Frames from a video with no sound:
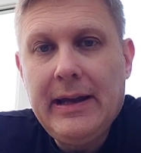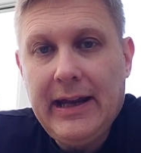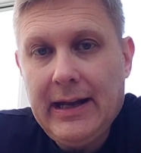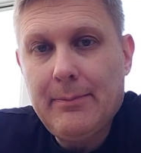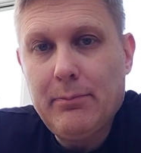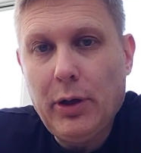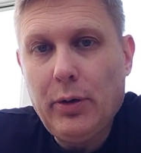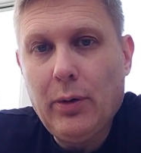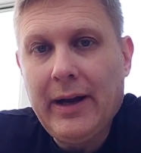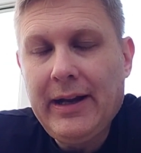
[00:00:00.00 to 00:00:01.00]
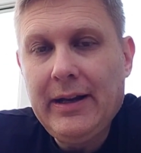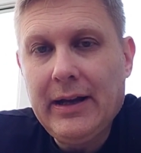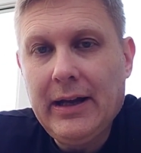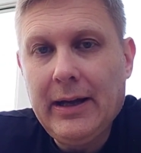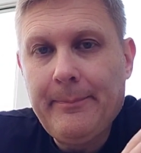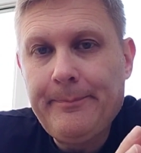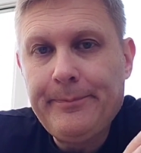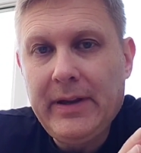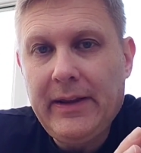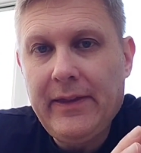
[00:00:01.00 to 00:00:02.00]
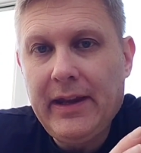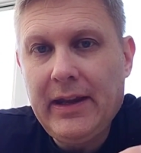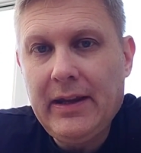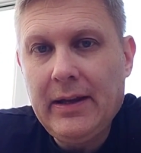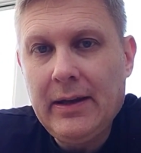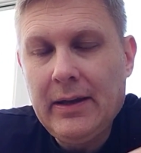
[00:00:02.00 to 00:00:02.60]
in Blu-ray um, in the